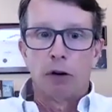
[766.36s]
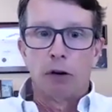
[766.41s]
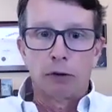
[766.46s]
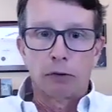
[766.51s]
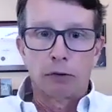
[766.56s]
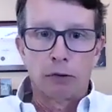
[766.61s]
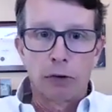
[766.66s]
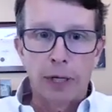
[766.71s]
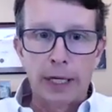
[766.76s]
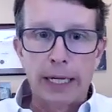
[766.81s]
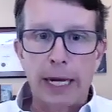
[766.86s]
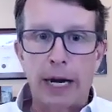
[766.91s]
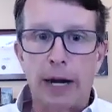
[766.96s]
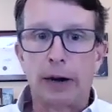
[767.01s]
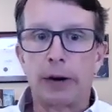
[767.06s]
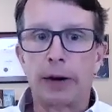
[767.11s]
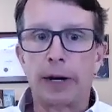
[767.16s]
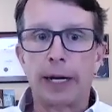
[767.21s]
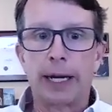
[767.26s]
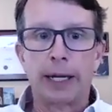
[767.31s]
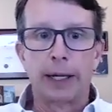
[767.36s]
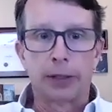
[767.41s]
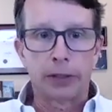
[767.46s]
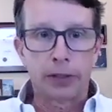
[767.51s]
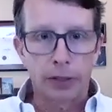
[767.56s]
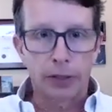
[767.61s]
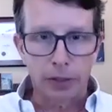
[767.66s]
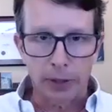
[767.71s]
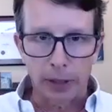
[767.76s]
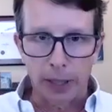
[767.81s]

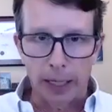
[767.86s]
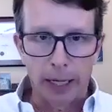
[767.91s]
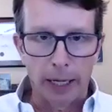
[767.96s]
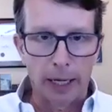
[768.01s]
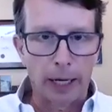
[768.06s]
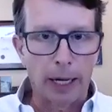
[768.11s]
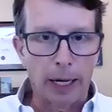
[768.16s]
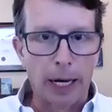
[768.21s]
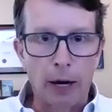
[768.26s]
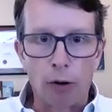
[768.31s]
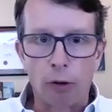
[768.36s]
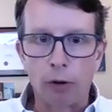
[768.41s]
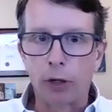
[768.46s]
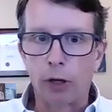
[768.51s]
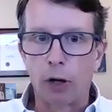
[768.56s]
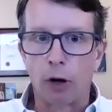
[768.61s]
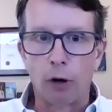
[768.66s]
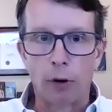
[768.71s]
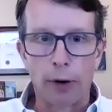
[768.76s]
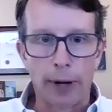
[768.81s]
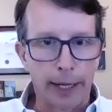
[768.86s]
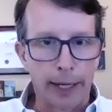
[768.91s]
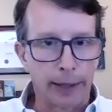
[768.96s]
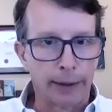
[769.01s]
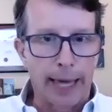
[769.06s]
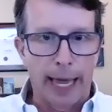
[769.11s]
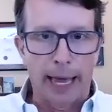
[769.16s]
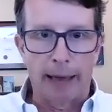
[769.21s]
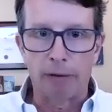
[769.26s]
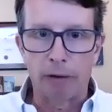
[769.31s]
gregarious, outgoing,
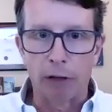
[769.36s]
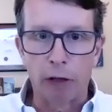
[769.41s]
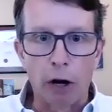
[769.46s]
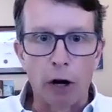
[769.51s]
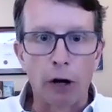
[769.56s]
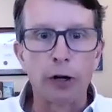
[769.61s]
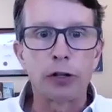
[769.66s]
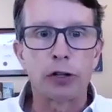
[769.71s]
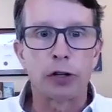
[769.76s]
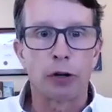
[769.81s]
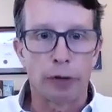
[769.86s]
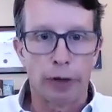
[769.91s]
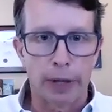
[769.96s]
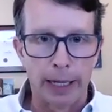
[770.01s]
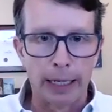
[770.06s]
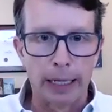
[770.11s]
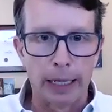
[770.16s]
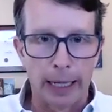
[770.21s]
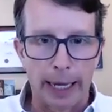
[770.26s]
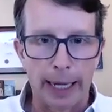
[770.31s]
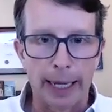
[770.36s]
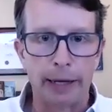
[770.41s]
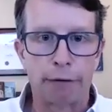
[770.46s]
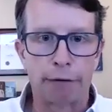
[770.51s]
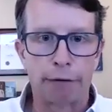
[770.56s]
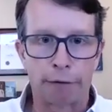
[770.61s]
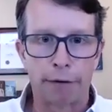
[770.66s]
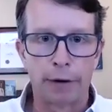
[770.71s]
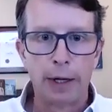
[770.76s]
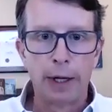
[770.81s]
that larger than
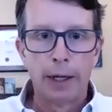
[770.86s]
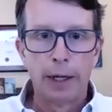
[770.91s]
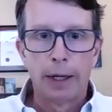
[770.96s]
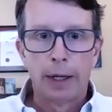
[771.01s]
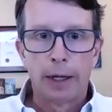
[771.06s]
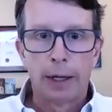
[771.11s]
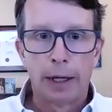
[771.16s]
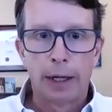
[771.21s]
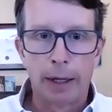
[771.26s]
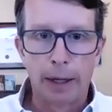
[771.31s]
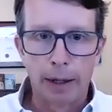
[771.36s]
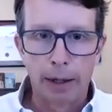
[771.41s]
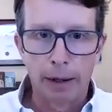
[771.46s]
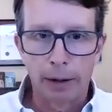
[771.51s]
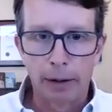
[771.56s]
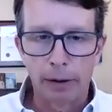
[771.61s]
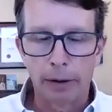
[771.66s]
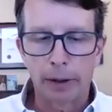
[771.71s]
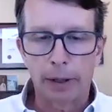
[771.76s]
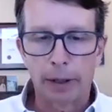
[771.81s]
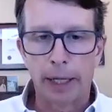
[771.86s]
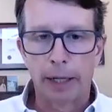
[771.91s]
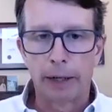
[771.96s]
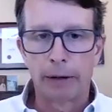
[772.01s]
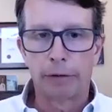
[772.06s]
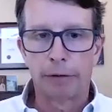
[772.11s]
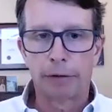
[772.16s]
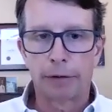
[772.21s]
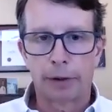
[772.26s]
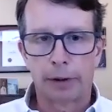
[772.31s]
life kind
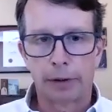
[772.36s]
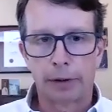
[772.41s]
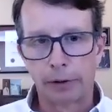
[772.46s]
of